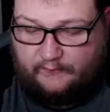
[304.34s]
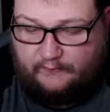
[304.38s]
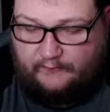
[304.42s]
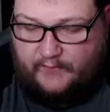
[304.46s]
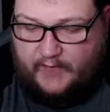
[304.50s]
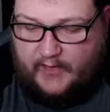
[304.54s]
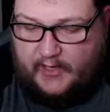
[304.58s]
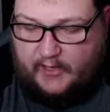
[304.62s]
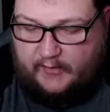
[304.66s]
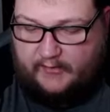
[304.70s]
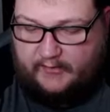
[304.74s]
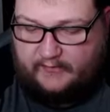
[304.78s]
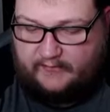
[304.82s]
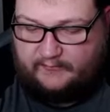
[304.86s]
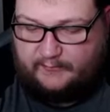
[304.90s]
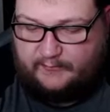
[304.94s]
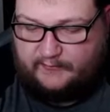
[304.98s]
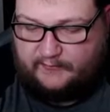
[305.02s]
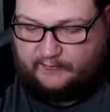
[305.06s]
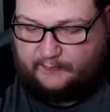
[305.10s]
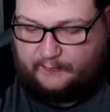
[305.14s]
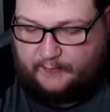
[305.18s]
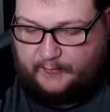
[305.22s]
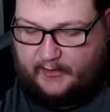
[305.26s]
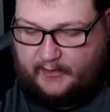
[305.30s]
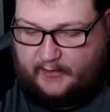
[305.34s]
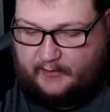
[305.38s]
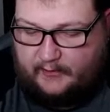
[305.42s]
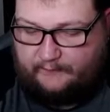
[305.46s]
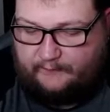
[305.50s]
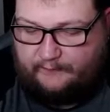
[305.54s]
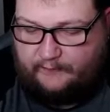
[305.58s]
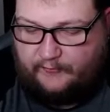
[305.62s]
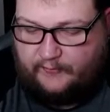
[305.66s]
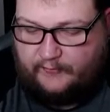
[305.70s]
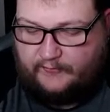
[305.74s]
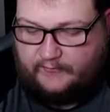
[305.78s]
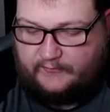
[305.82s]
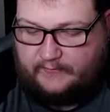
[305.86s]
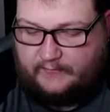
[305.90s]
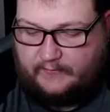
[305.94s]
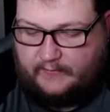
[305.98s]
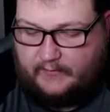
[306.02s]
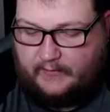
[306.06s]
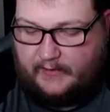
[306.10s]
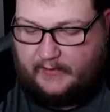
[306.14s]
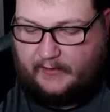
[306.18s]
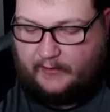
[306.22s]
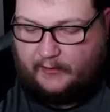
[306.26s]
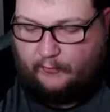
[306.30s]
are very expensive. We got our first
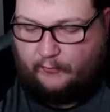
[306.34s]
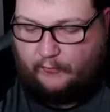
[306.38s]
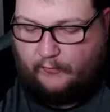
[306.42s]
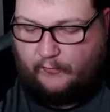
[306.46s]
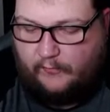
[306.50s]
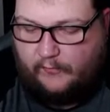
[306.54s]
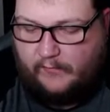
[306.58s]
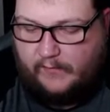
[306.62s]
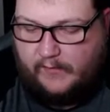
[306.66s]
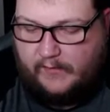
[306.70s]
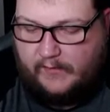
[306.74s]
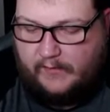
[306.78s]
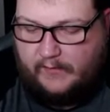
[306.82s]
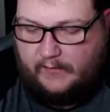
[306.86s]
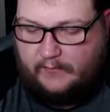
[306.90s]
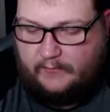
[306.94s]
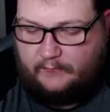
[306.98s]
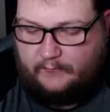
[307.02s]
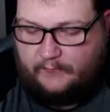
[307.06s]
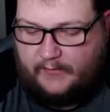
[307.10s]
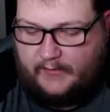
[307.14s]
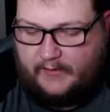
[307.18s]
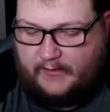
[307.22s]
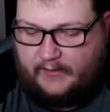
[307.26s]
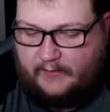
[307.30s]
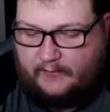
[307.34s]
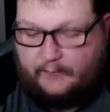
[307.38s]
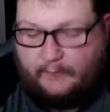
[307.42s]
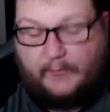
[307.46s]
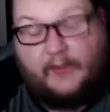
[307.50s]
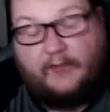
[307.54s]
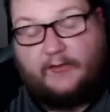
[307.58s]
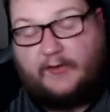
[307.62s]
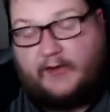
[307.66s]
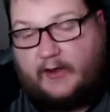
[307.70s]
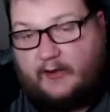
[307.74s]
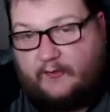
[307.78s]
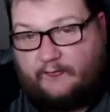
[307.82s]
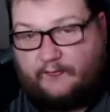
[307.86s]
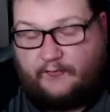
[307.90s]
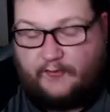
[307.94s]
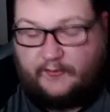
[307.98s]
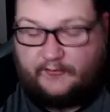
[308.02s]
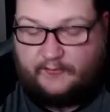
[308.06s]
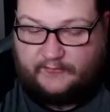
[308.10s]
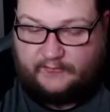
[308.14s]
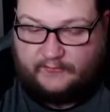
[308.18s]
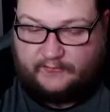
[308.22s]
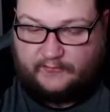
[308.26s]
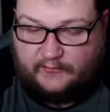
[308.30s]
hollow rare, well, not our
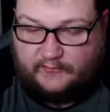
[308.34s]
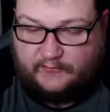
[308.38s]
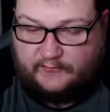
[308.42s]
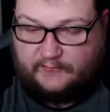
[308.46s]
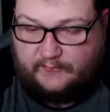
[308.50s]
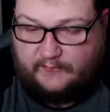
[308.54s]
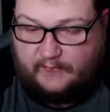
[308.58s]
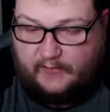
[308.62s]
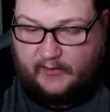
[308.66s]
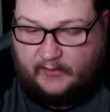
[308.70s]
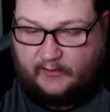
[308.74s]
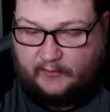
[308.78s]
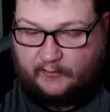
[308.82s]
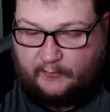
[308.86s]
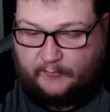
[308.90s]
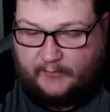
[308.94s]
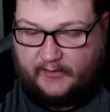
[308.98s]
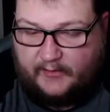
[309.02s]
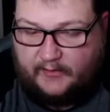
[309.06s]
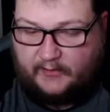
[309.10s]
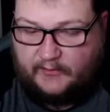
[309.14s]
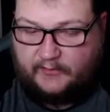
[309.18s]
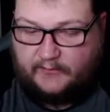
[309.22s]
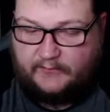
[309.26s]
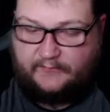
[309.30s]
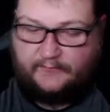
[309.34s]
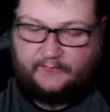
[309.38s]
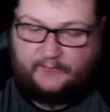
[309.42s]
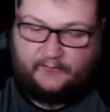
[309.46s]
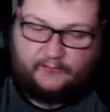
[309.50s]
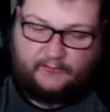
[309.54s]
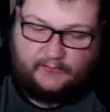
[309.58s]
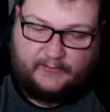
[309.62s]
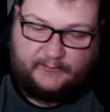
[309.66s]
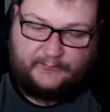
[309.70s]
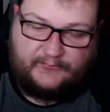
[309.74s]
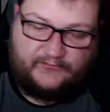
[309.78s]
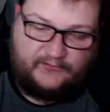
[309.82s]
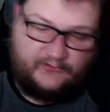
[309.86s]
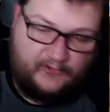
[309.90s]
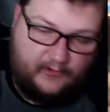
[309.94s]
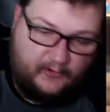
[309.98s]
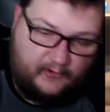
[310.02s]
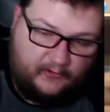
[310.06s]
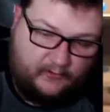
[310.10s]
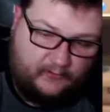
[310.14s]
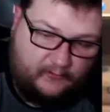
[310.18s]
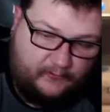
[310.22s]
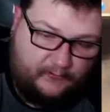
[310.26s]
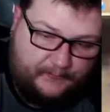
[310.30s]
first, it's our hollow rare
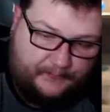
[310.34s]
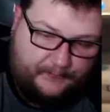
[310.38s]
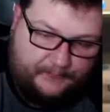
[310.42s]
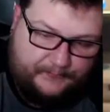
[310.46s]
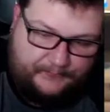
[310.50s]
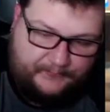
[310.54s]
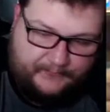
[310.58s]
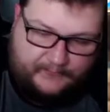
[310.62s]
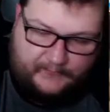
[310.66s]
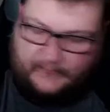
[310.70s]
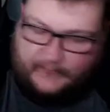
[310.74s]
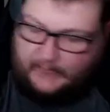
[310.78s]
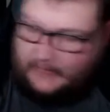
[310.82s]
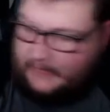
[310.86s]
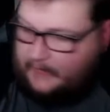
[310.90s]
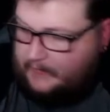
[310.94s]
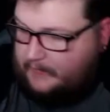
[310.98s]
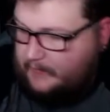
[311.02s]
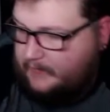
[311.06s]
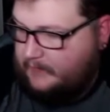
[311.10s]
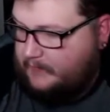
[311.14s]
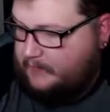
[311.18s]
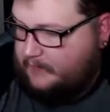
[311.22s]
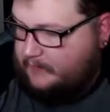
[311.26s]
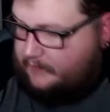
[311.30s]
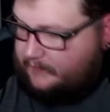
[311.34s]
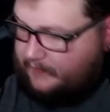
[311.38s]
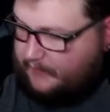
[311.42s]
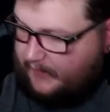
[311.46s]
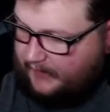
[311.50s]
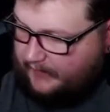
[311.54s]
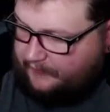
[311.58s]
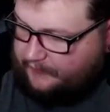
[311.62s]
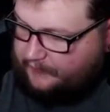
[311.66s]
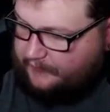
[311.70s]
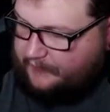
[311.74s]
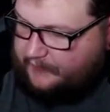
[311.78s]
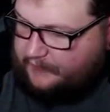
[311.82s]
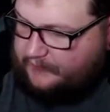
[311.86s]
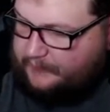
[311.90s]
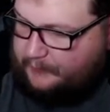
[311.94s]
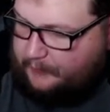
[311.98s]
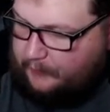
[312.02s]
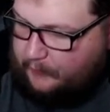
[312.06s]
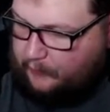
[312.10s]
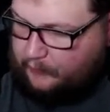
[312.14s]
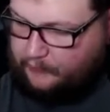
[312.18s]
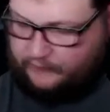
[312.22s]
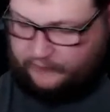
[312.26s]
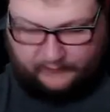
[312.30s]
Grimmsnarl. Nathan
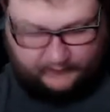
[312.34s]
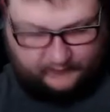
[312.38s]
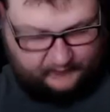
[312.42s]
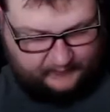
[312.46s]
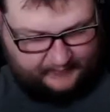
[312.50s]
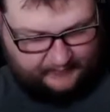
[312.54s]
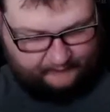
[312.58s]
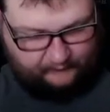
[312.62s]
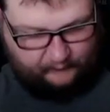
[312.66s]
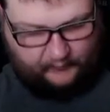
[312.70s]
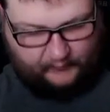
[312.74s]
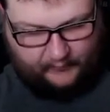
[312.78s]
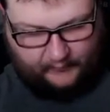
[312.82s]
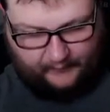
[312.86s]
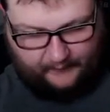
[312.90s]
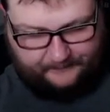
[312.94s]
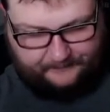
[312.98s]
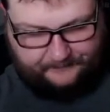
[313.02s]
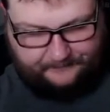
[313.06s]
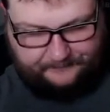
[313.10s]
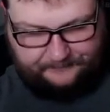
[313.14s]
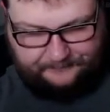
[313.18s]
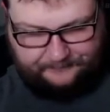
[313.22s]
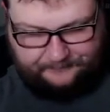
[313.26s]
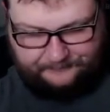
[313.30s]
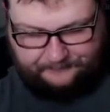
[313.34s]
Explosion level up.